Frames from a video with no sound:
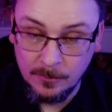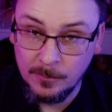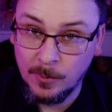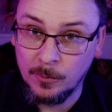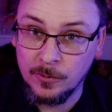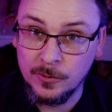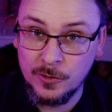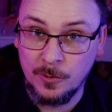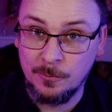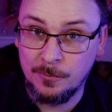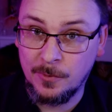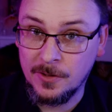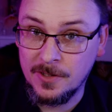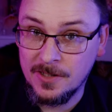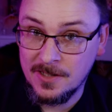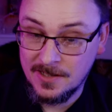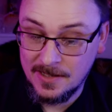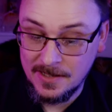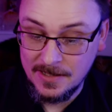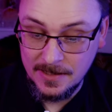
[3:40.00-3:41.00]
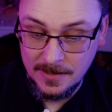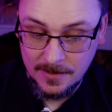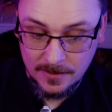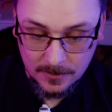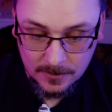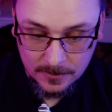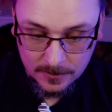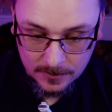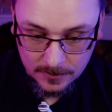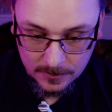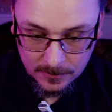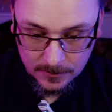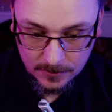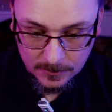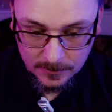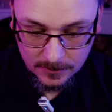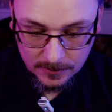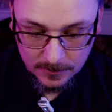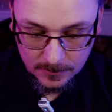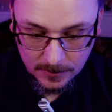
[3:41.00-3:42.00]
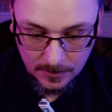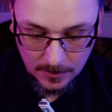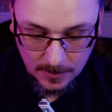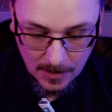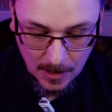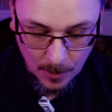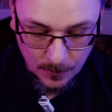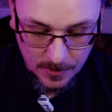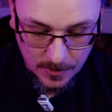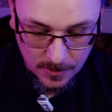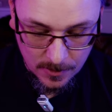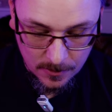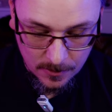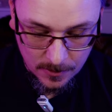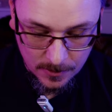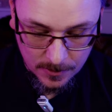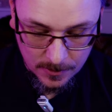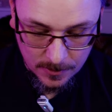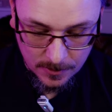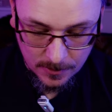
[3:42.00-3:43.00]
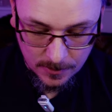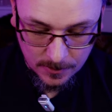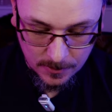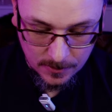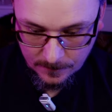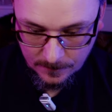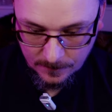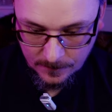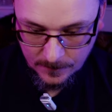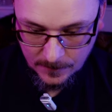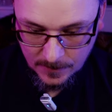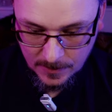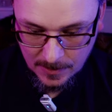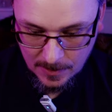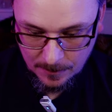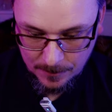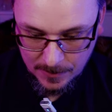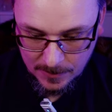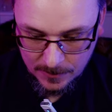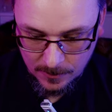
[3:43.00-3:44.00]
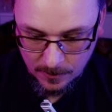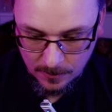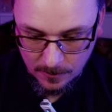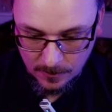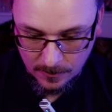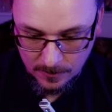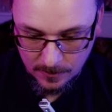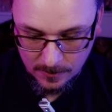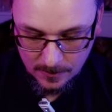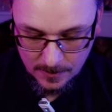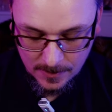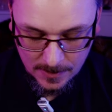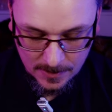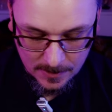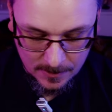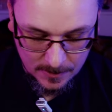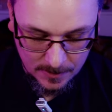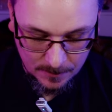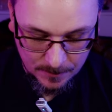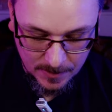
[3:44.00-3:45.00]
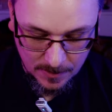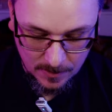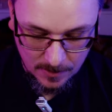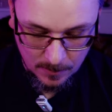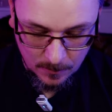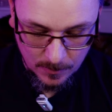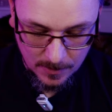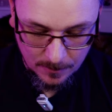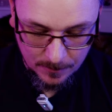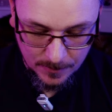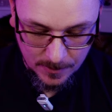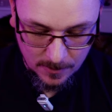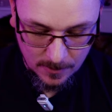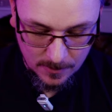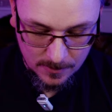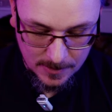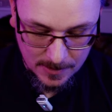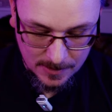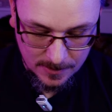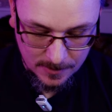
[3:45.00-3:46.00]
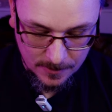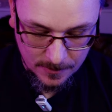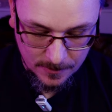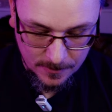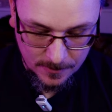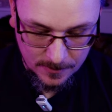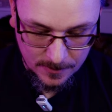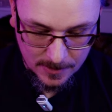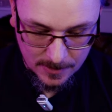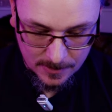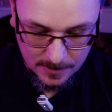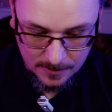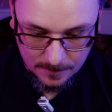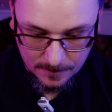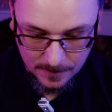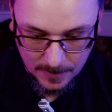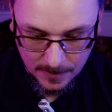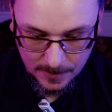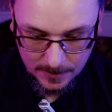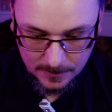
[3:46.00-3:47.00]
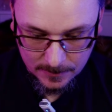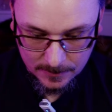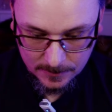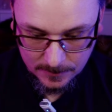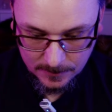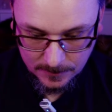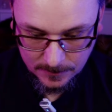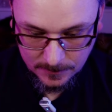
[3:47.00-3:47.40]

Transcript: But we'll jump on and see how this looks. Let's get past all this because it's been a little while been on. Yes, and yes, it's fine.